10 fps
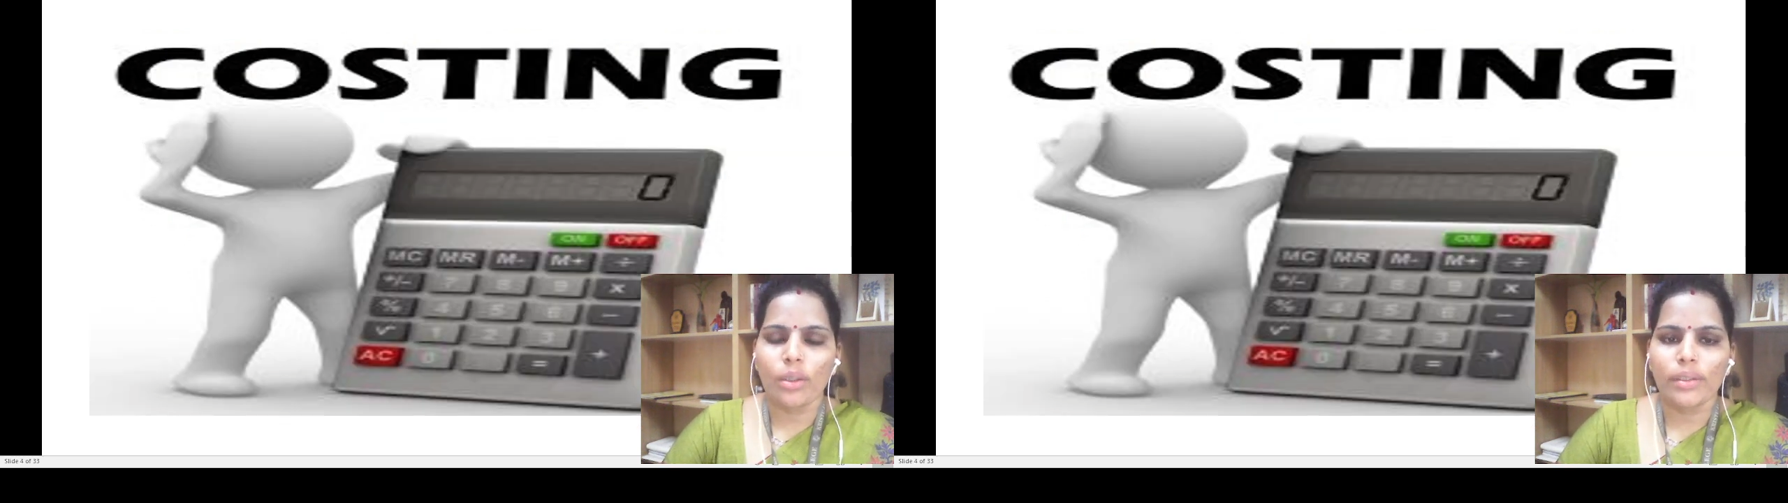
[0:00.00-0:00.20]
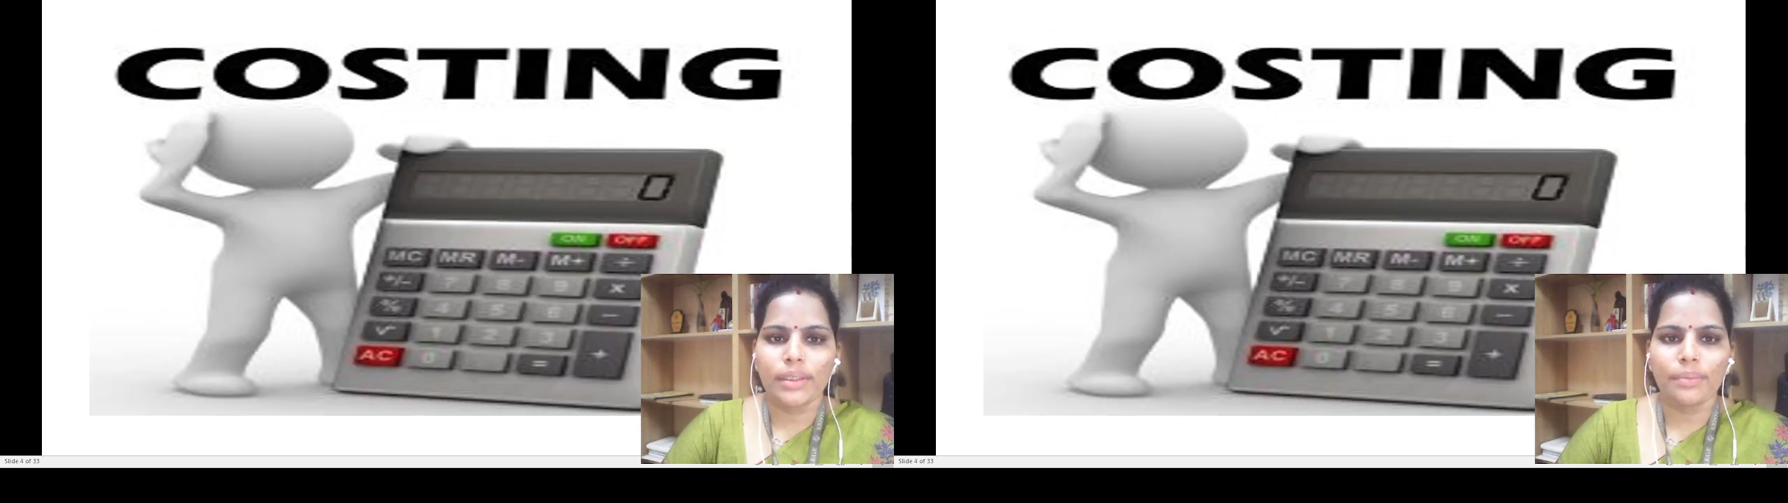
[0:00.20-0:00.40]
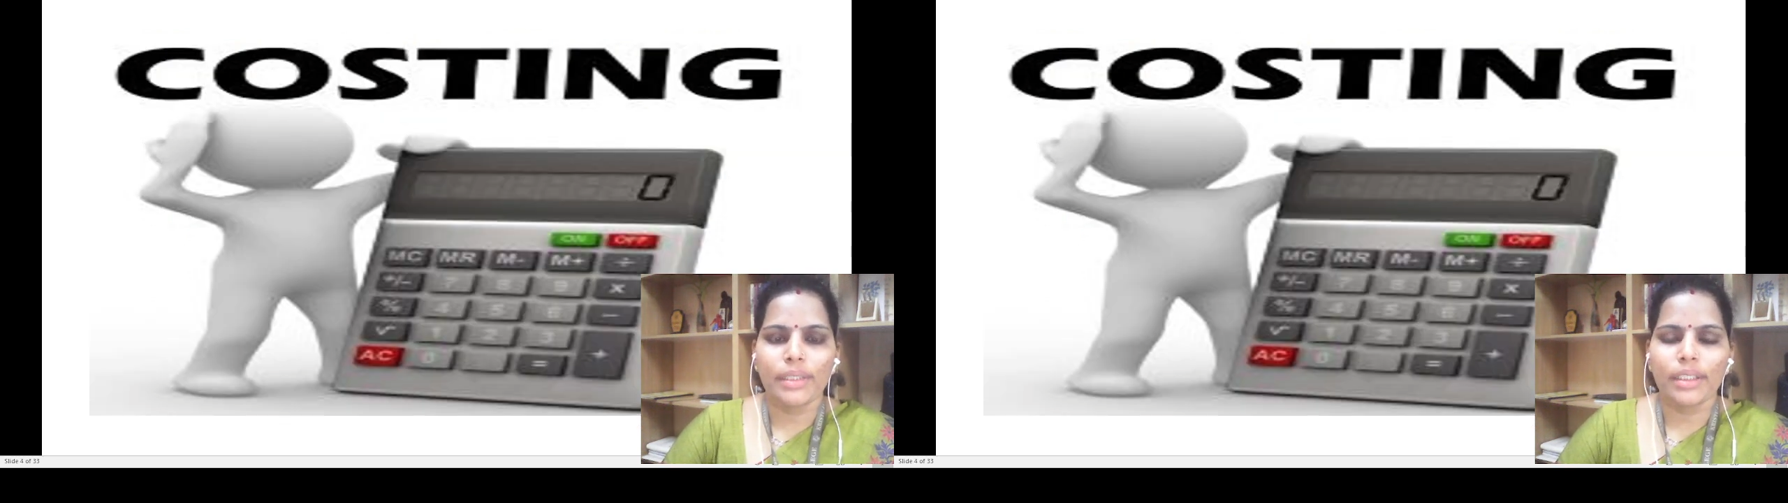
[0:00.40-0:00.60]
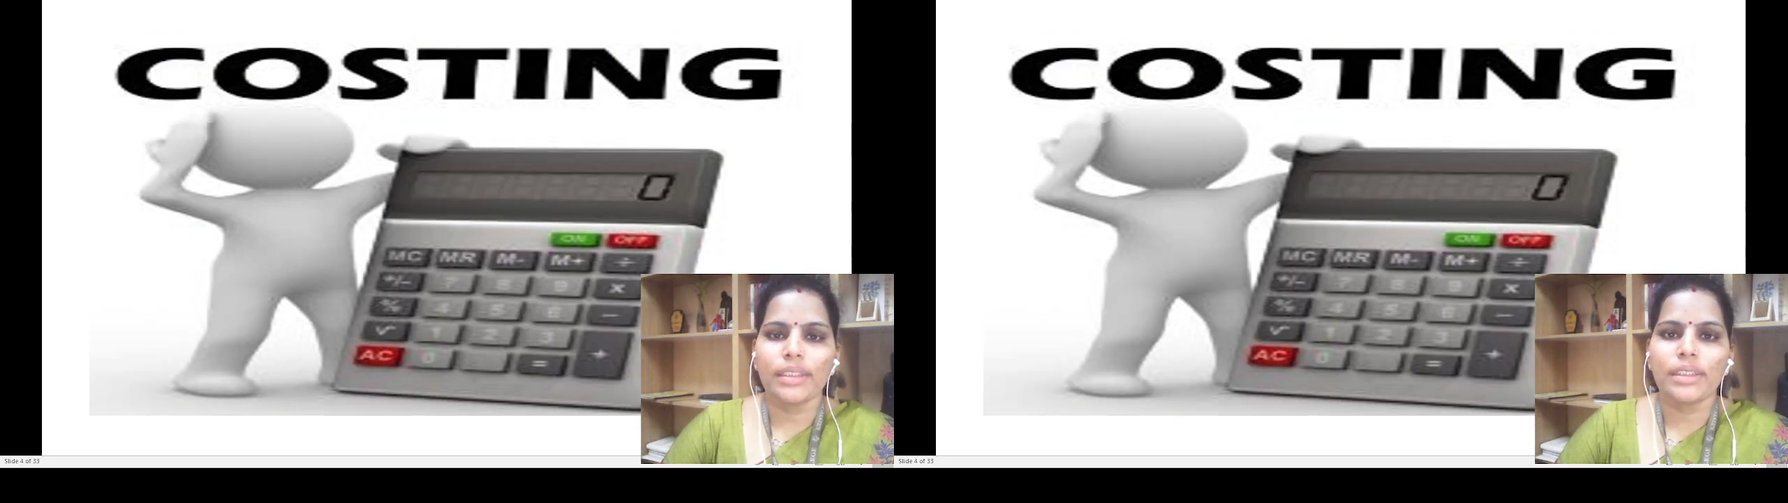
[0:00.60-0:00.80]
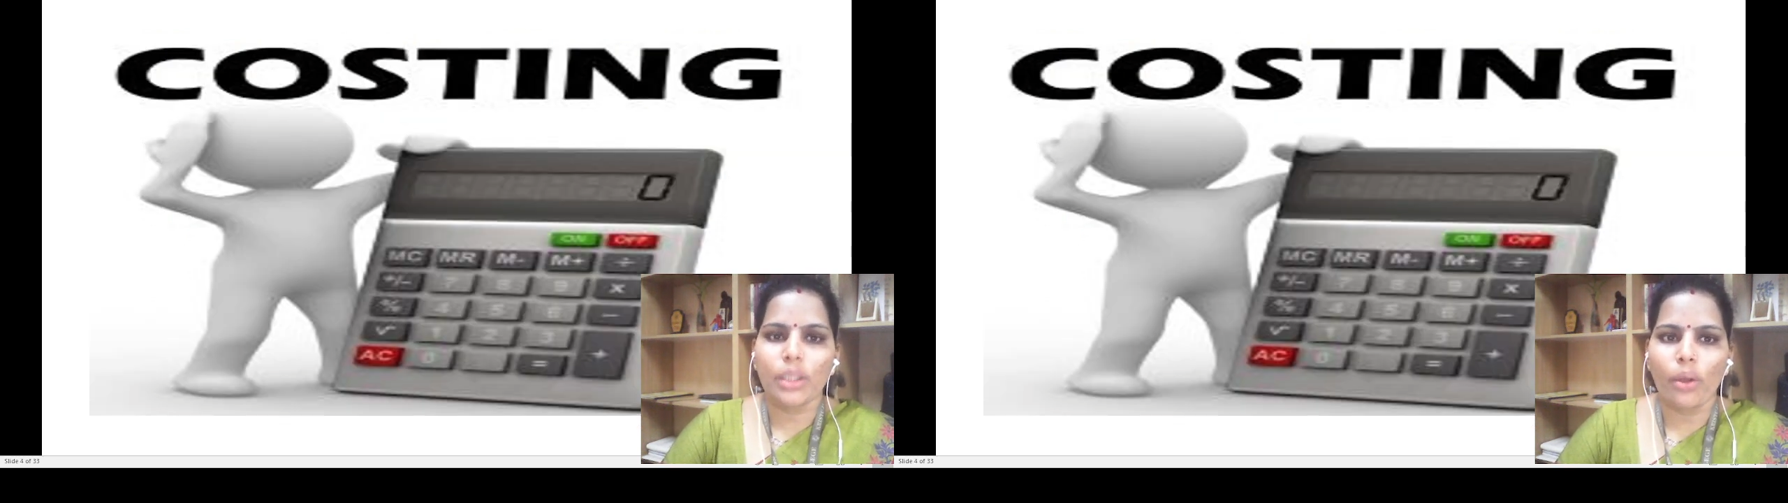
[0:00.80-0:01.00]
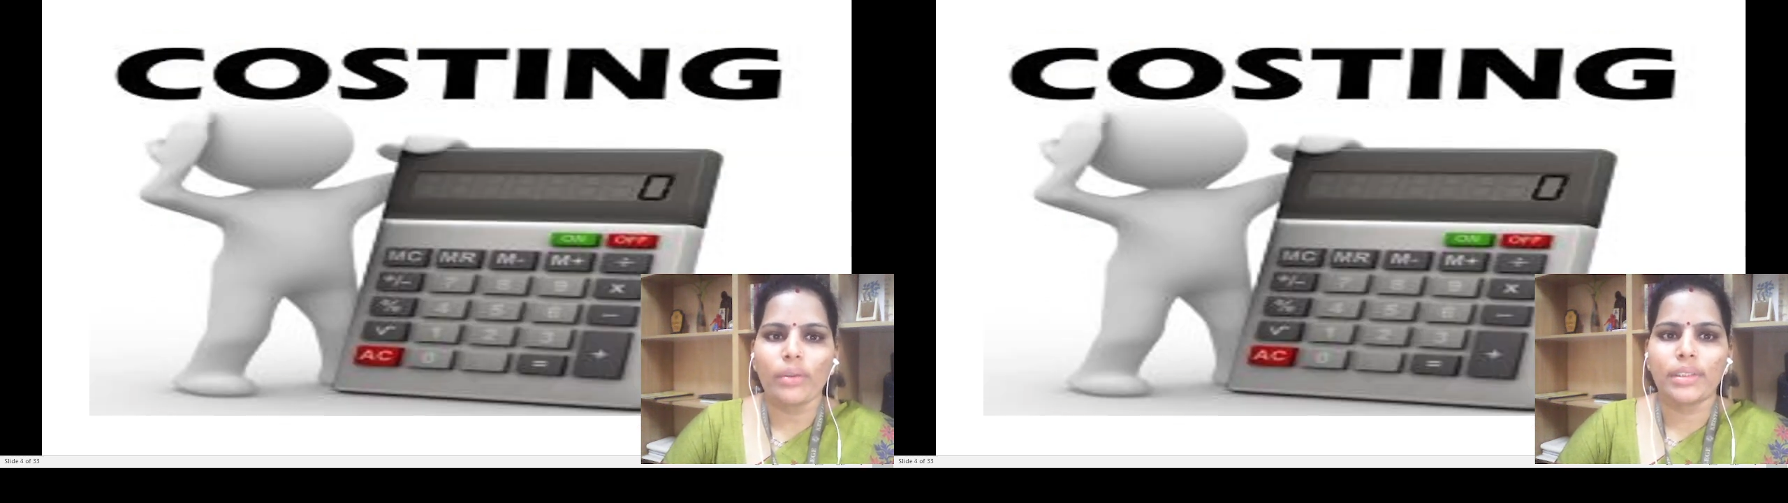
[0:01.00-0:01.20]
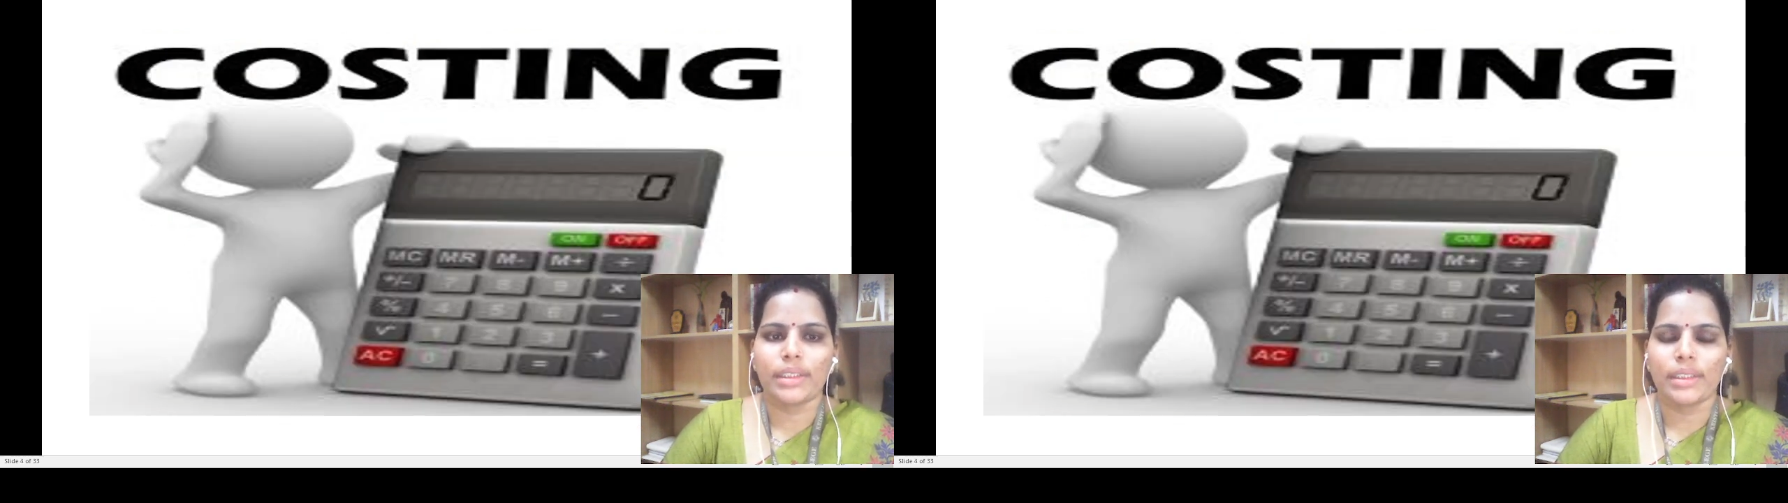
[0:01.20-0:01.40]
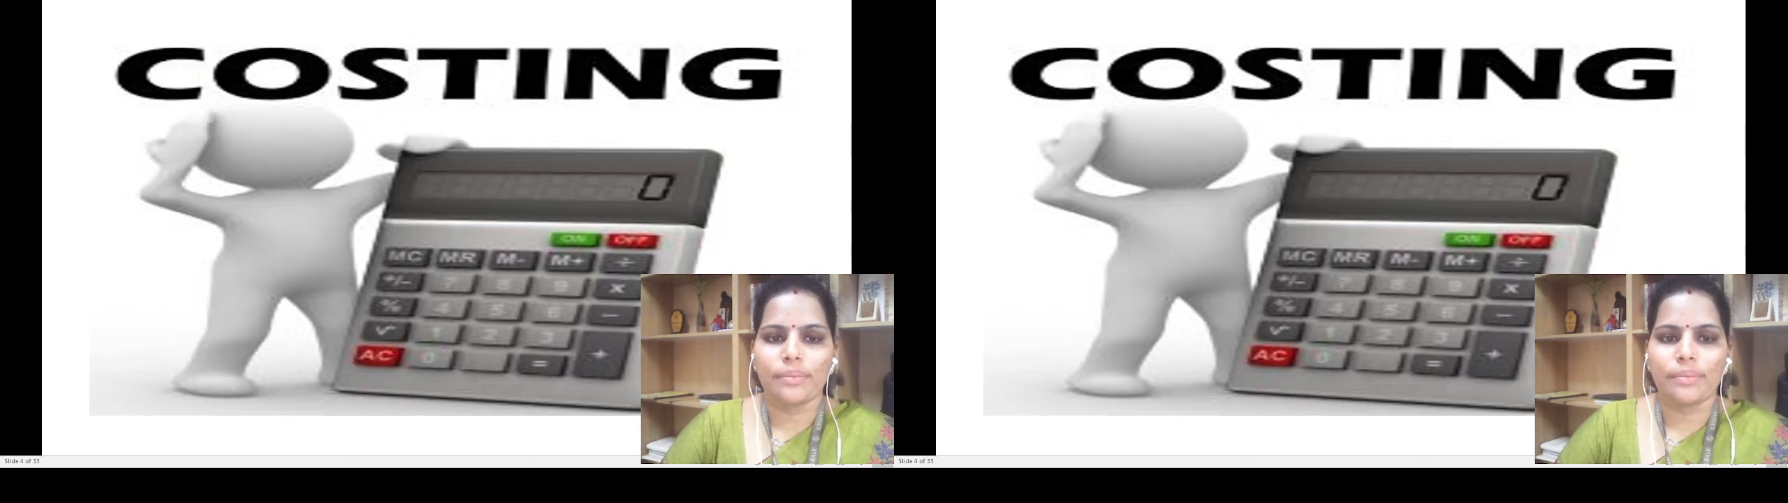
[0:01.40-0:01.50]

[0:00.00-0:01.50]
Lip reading: concept is costing.